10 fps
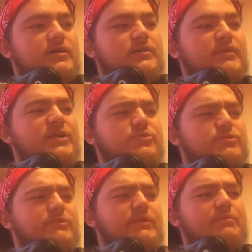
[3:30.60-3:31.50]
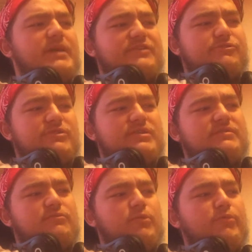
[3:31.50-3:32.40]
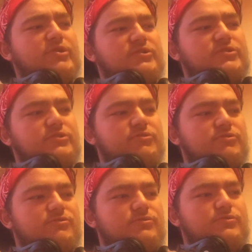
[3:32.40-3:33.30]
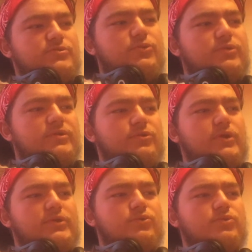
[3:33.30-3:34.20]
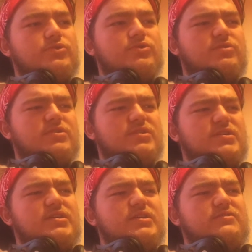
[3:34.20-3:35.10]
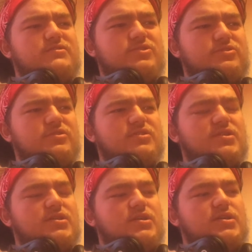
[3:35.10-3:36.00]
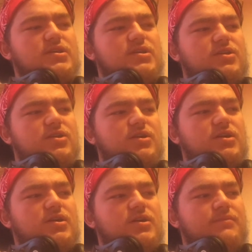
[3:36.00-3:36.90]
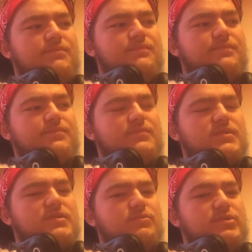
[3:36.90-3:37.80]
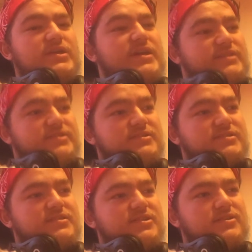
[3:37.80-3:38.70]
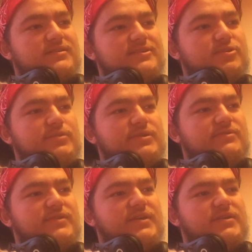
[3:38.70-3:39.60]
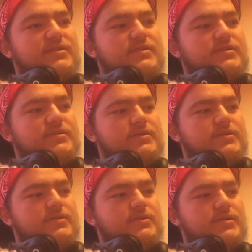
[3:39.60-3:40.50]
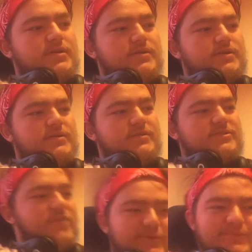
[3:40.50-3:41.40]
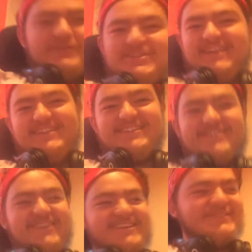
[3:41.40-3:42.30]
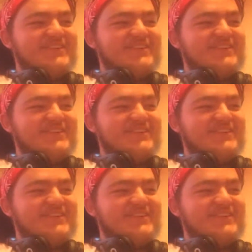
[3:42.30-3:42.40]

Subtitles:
Amelia's probably my best friend at the moment in terms of who I talk to, for sure. But yeah, it does suck a little bit that. Sorry, I'm distracted